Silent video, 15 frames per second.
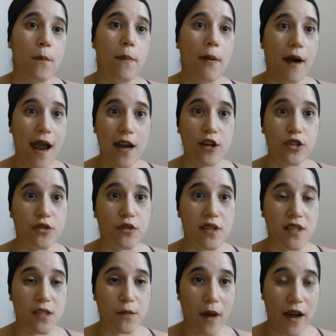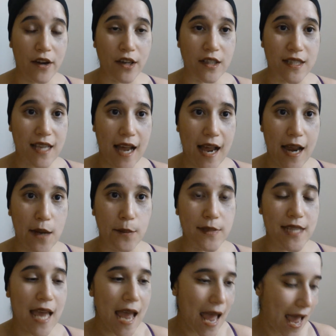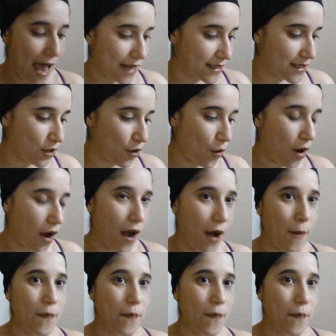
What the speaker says: prior to these modern times. And so